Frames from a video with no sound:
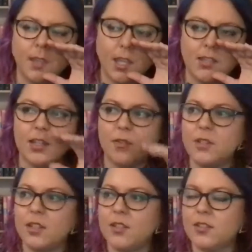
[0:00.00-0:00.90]
it's
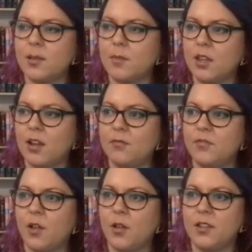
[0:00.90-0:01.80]
definitely something I've
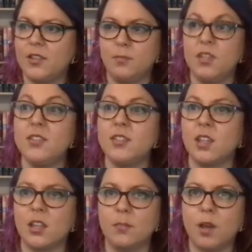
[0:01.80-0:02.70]
felt is
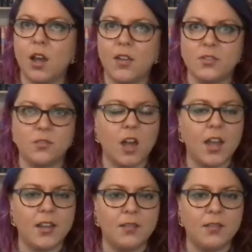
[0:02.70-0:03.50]
missing in past writing